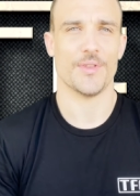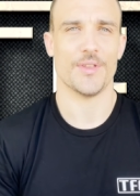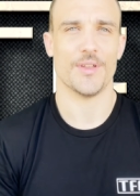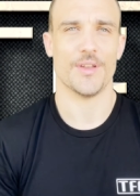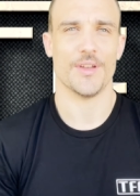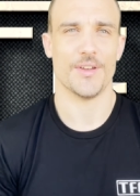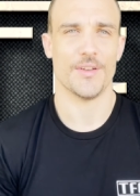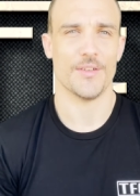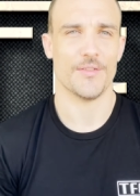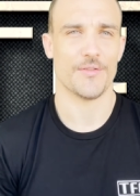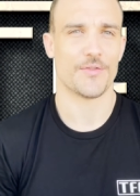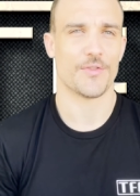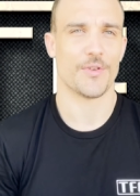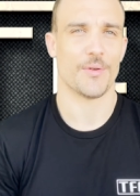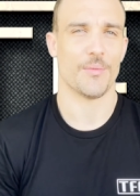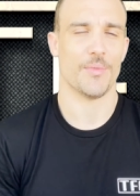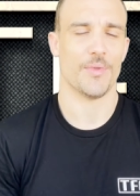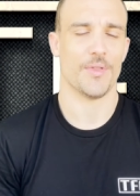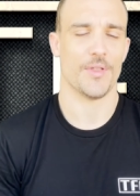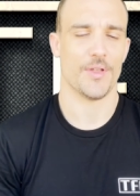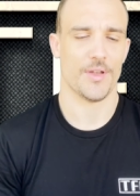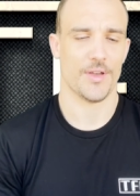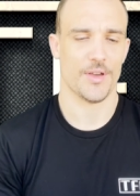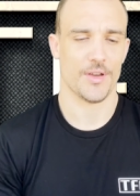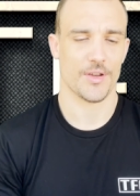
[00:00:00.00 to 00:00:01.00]

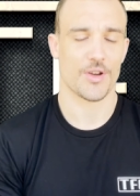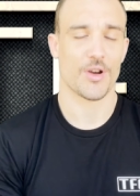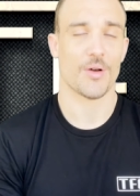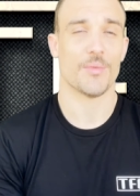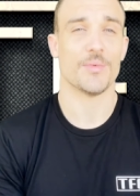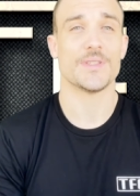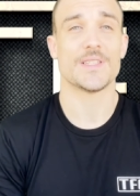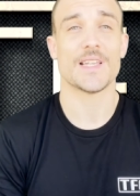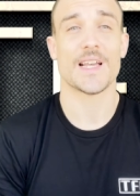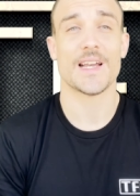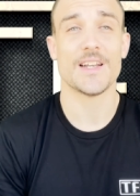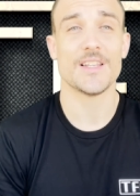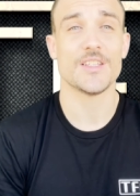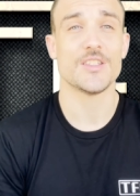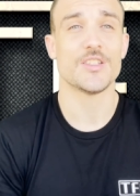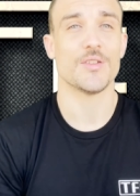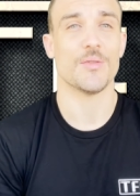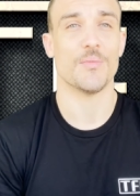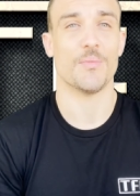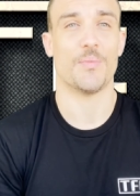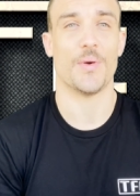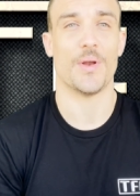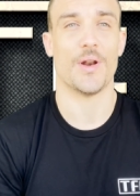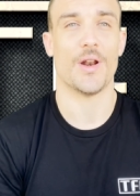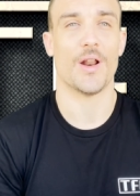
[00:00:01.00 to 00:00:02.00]
the commentators,
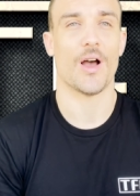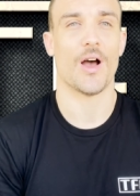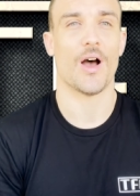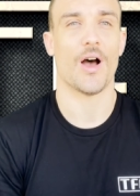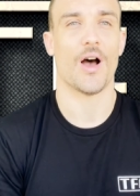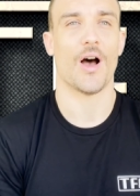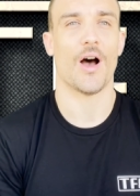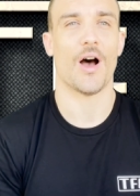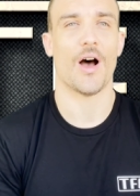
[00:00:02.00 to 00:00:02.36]
but